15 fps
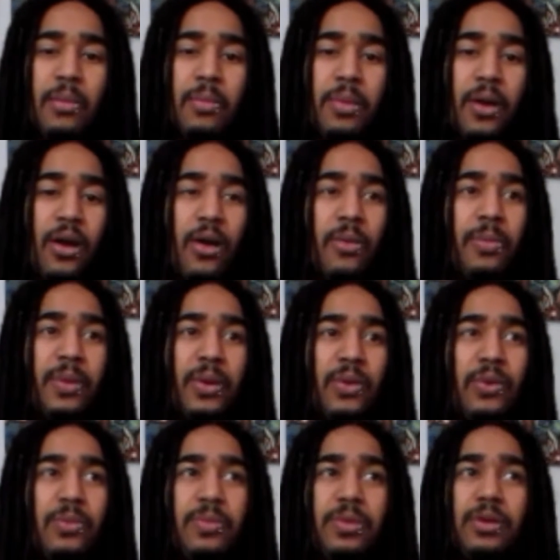Paul
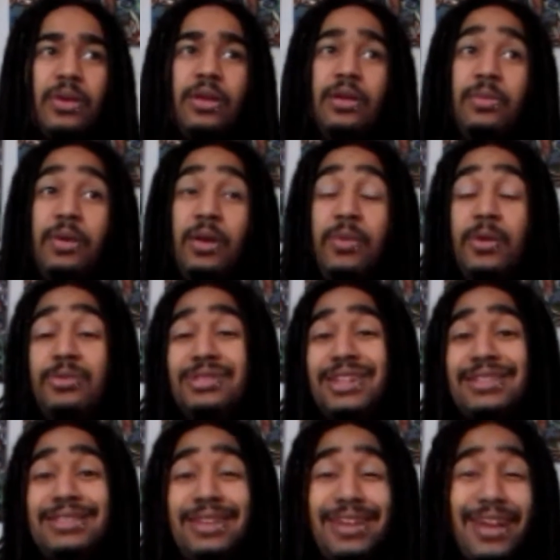Pope. Paul Pope's
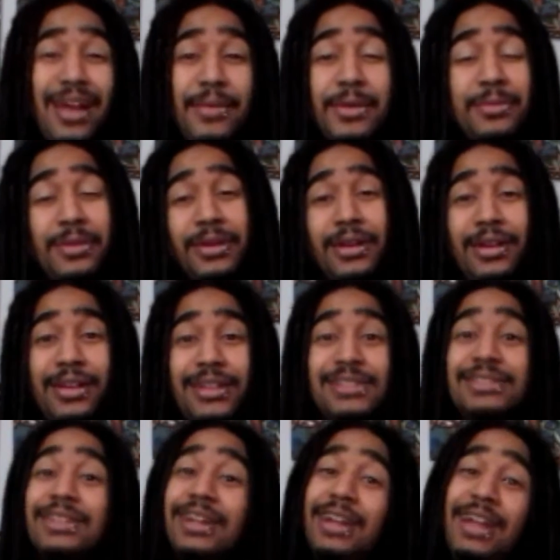actually a comic book artist.